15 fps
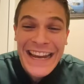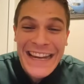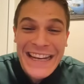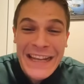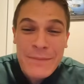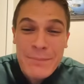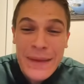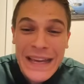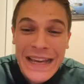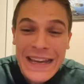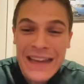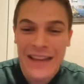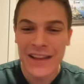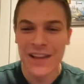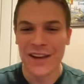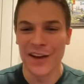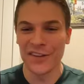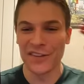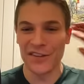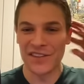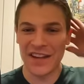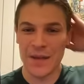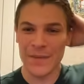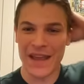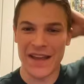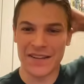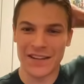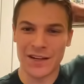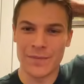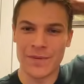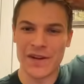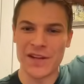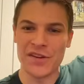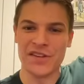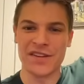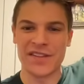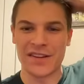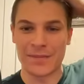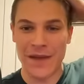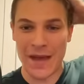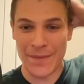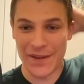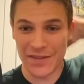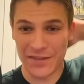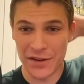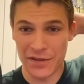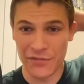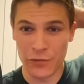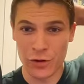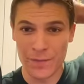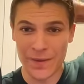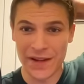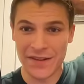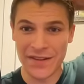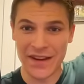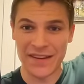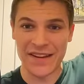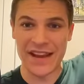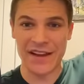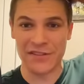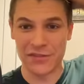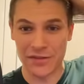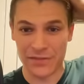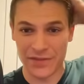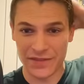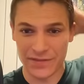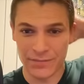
tiny nitpick. Also, Sammy has a little bit of use on this map as tier 4 because she gets an extra